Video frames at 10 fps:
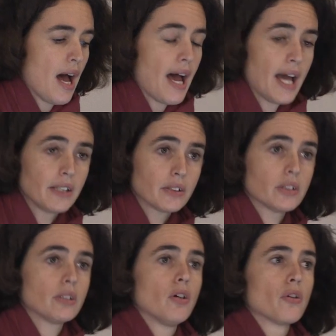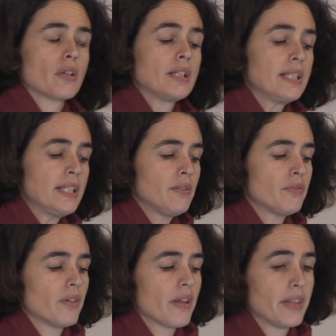enter or
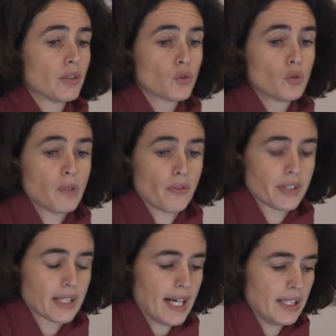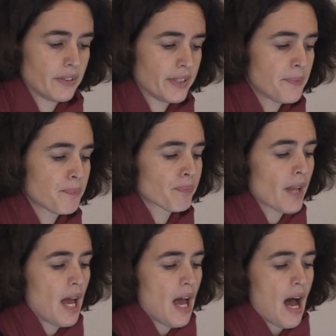leave the room of the gallery,
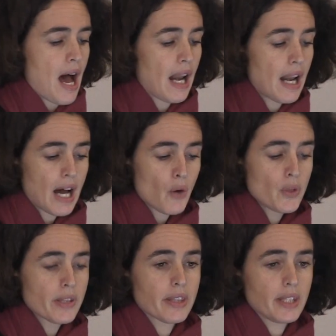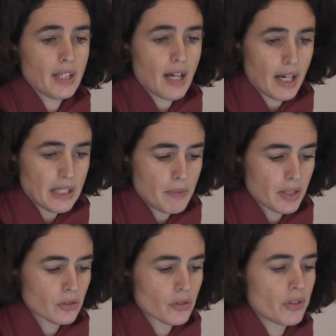allowing the
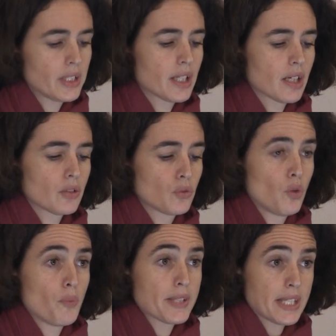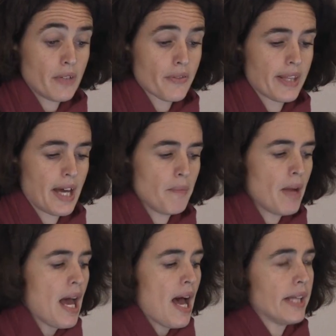animatronic to observe them.
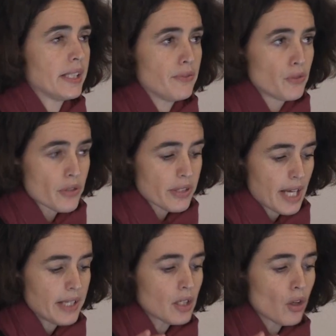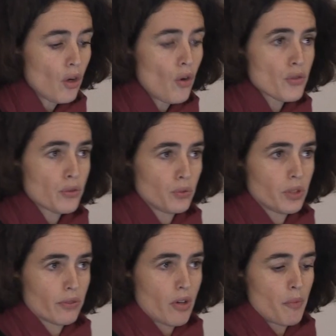And if you stand close to
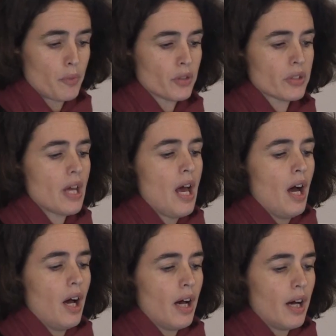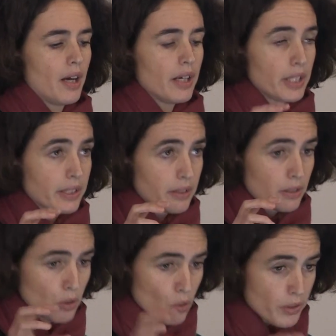the robot, it
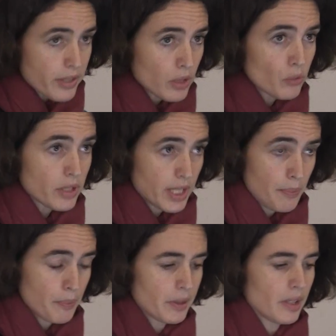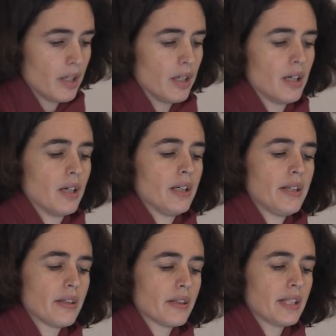looks you deep
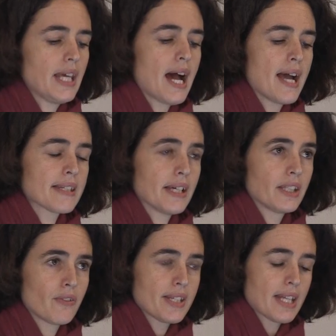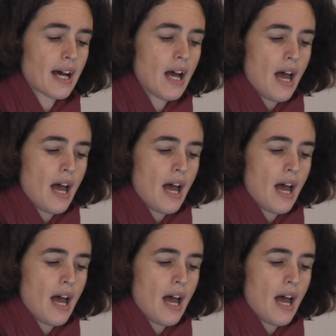in the eyes, and there is a